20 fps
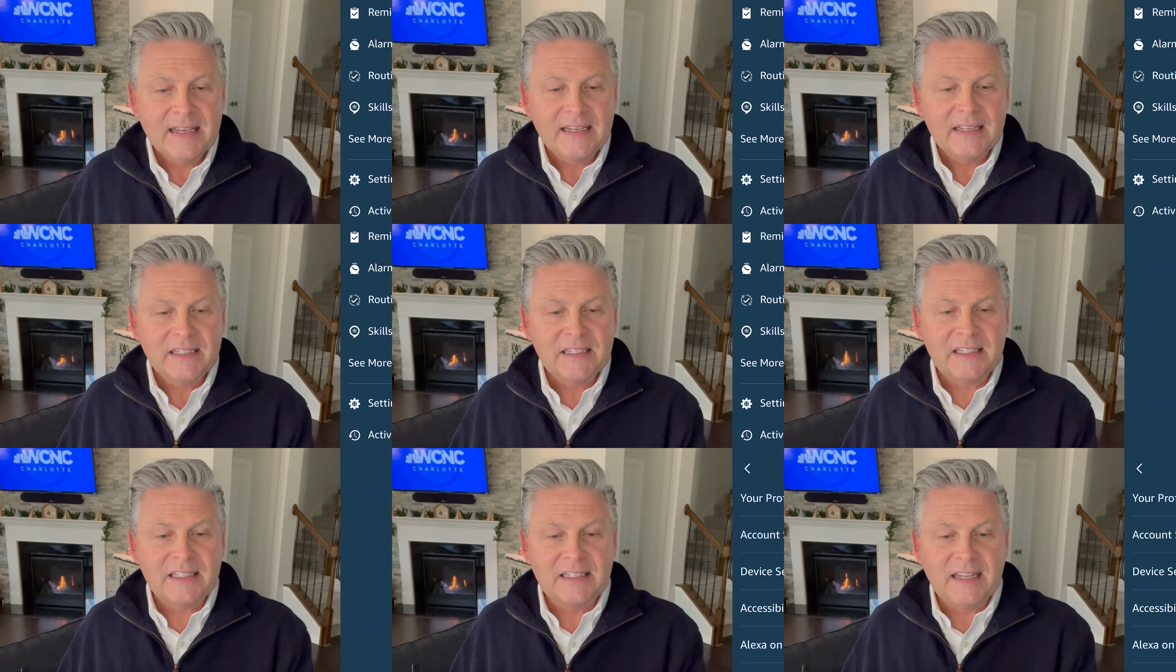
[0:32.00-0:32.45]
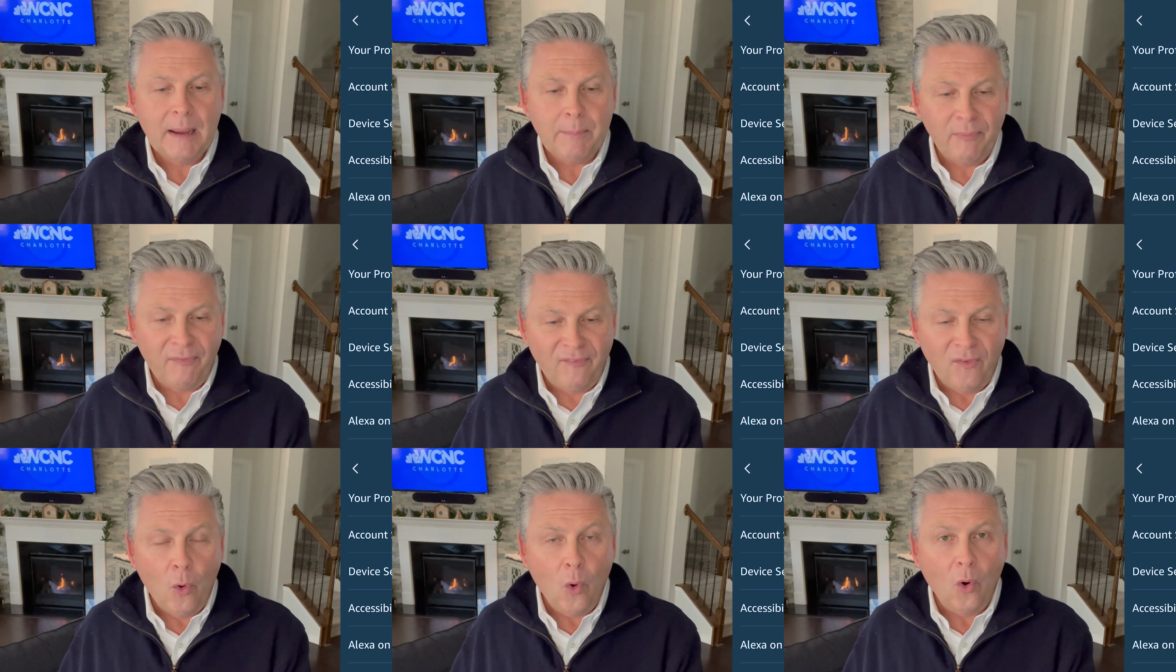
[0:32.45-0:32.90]

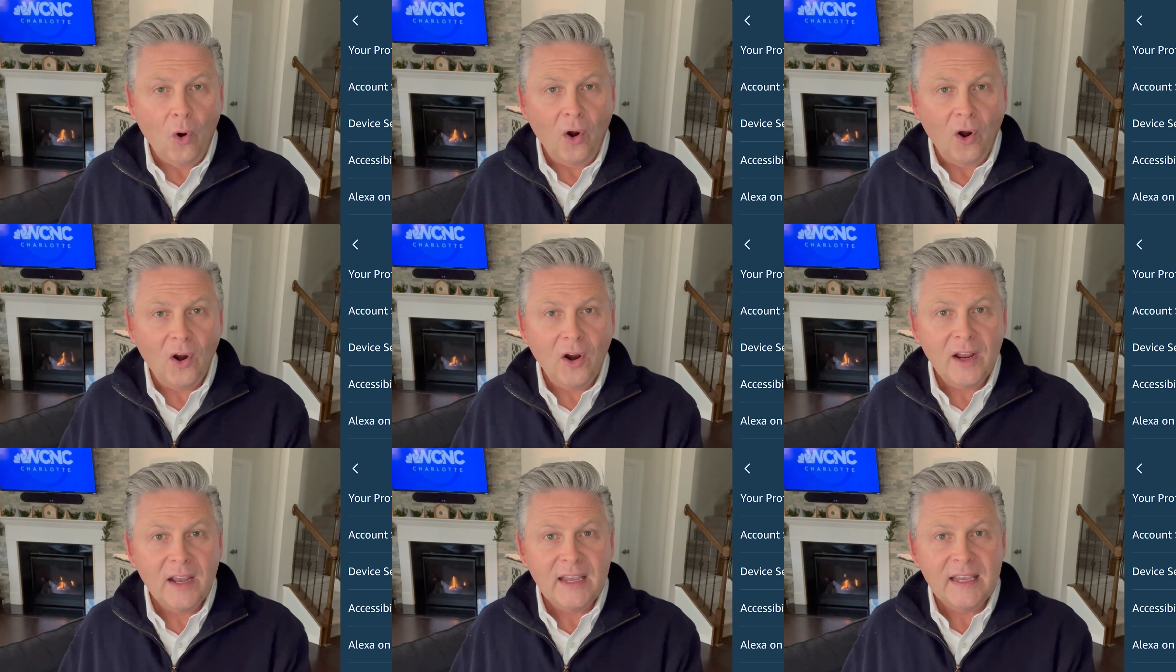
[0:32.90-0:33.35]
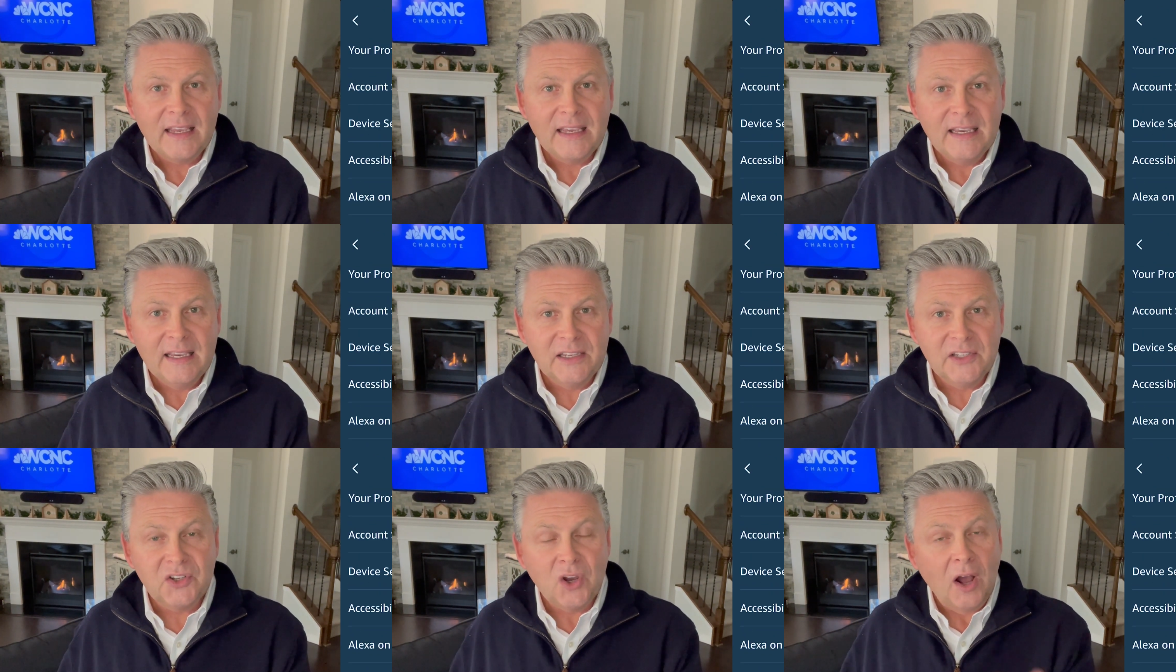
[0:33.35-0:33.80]
Step 4
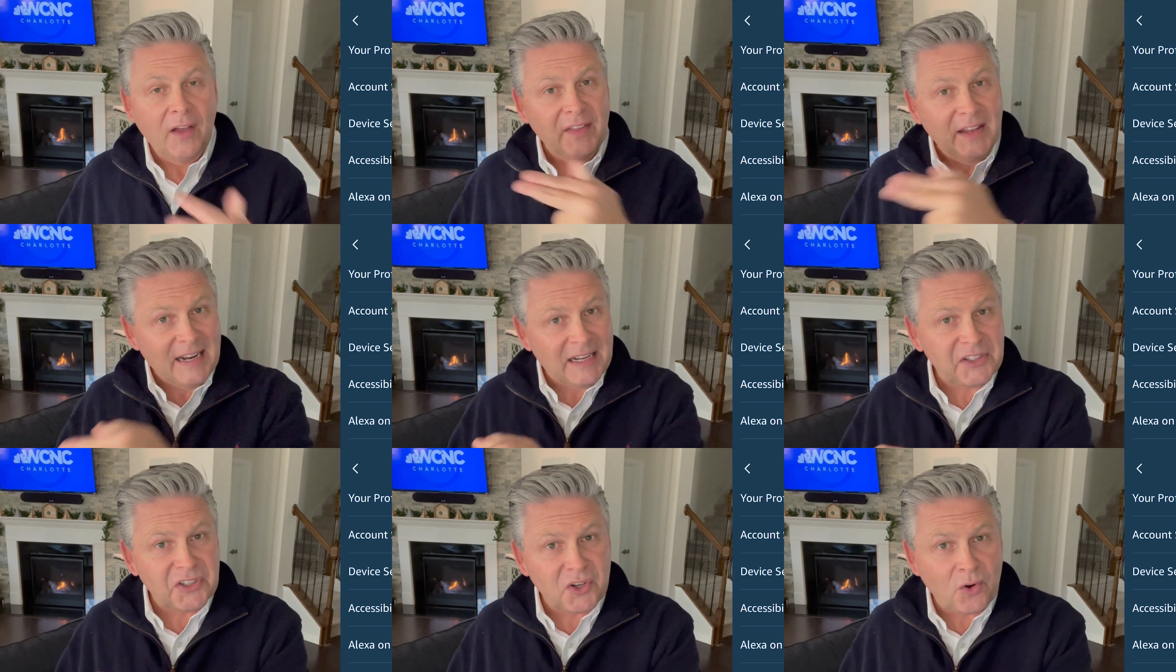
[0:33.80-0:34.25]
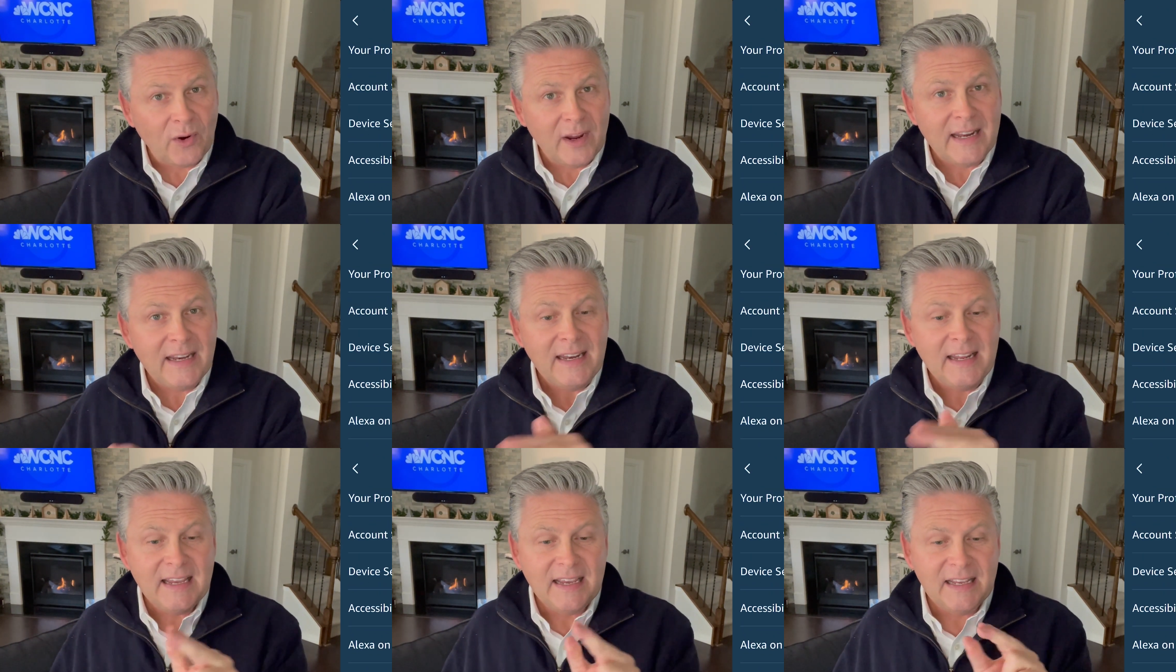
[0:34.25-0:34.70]
is on the next
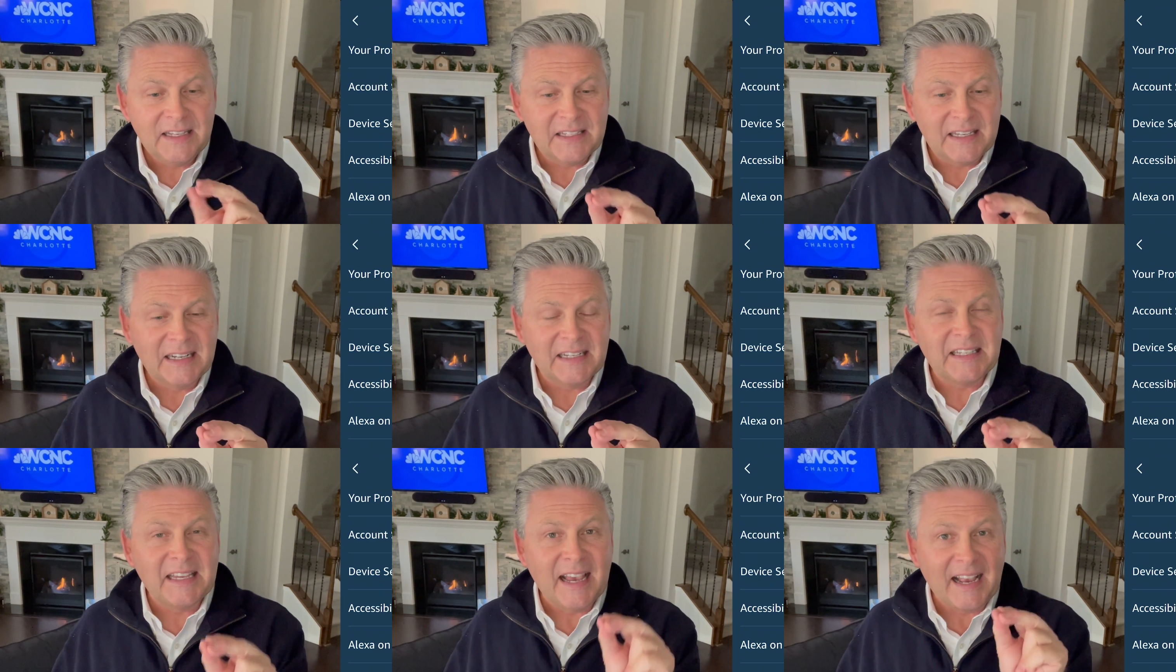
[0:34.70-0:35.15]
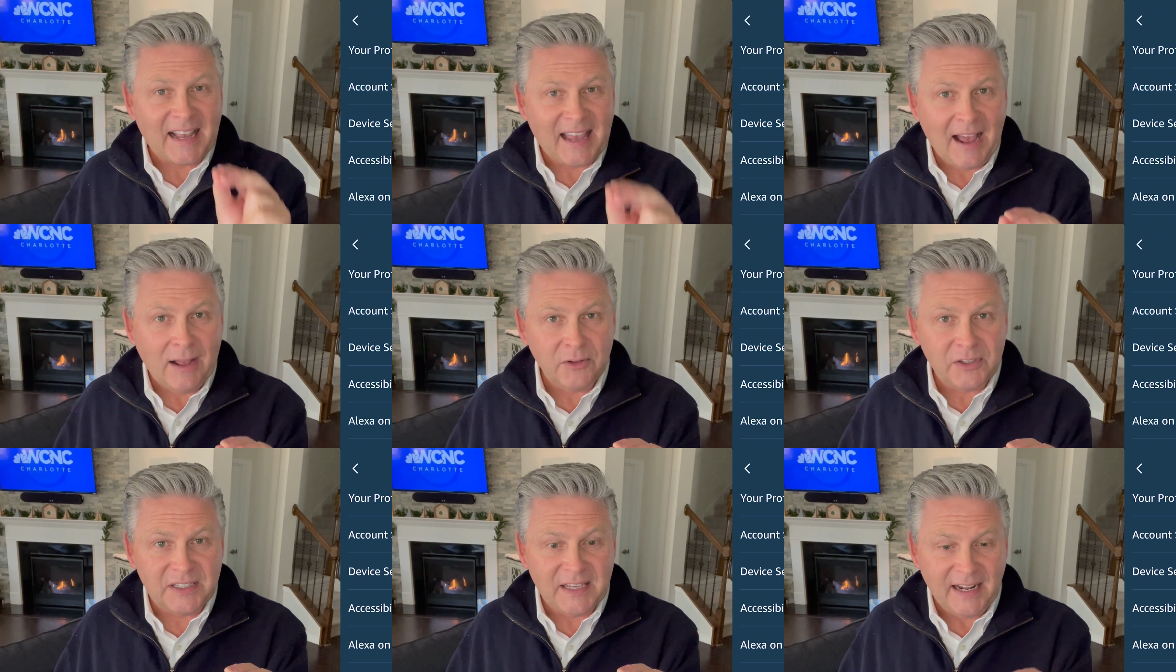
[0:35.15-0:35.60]
screen. It's going to say
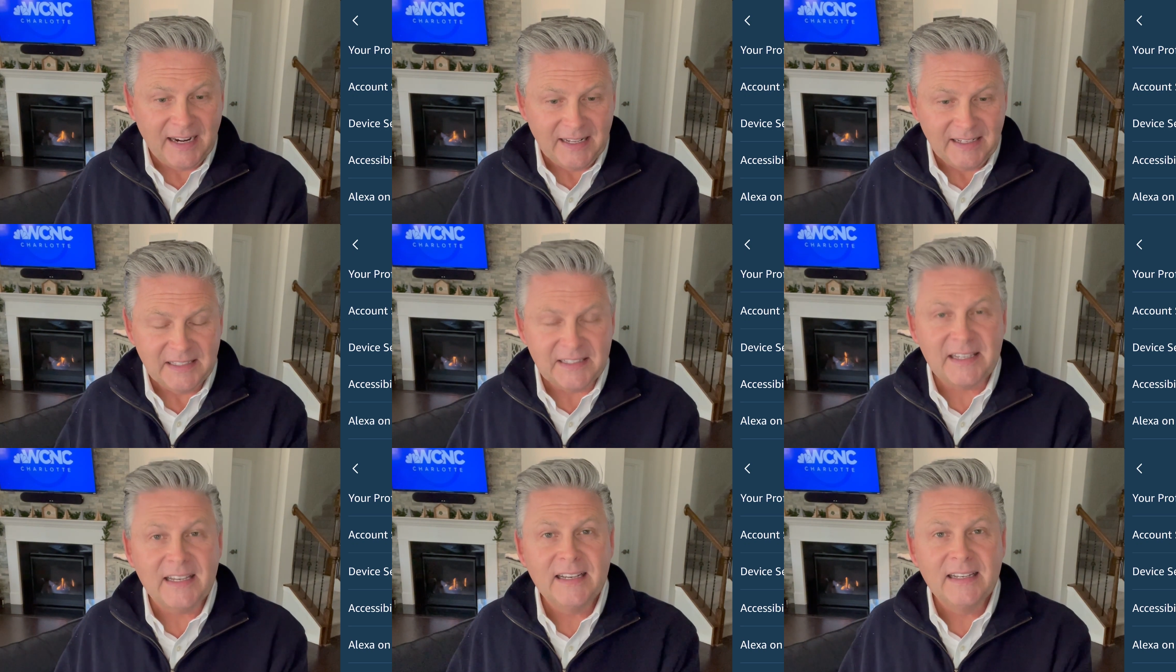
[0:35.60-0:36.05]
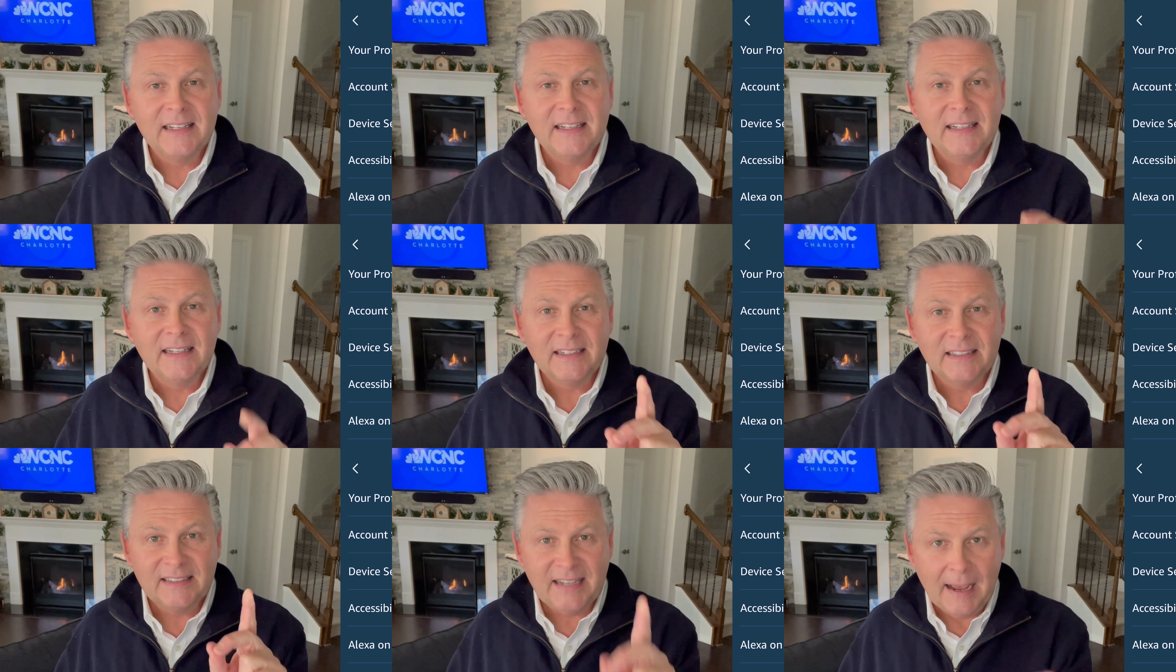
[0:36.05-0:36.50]
Account Settings.
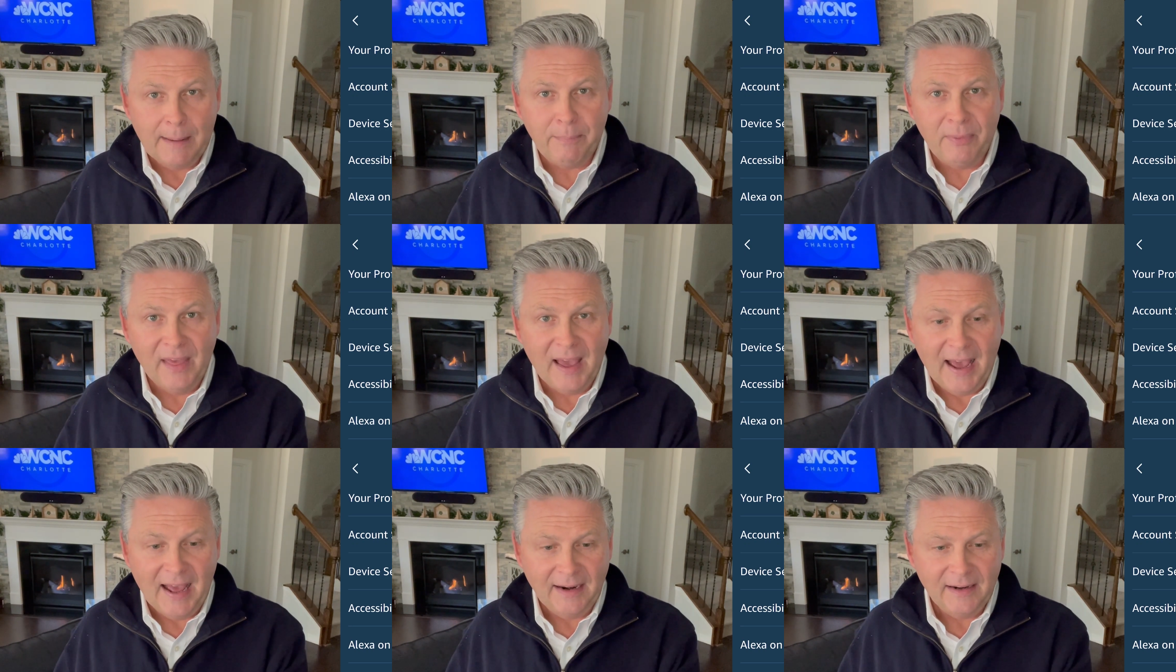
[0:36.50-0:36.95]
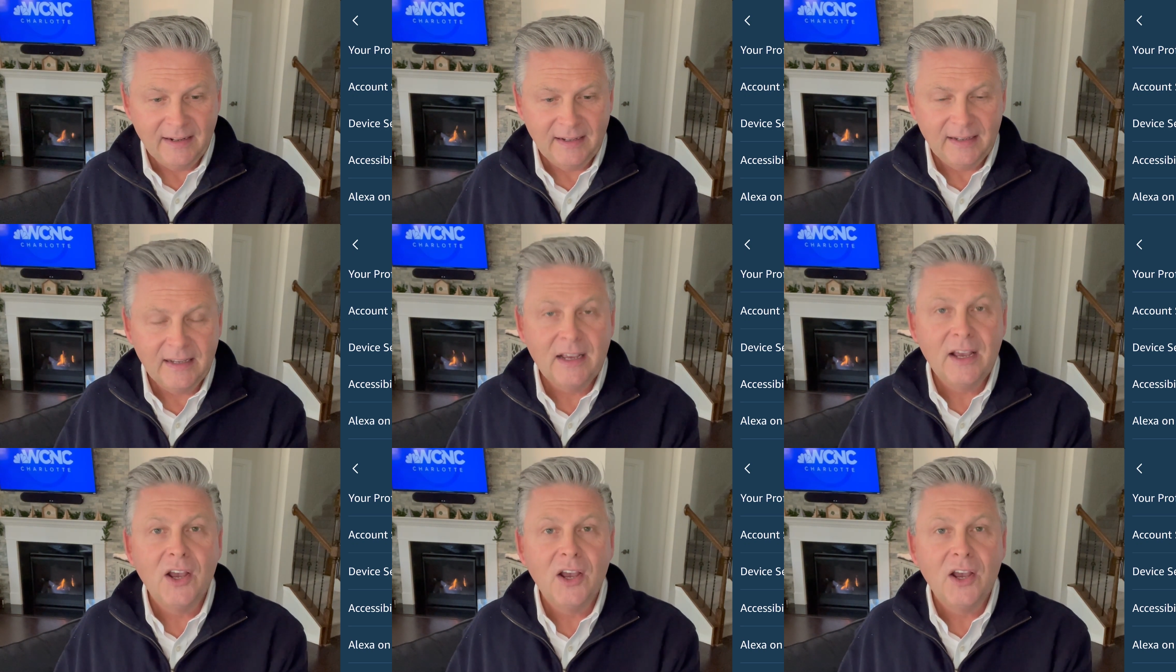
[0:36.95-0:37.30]
Tap that.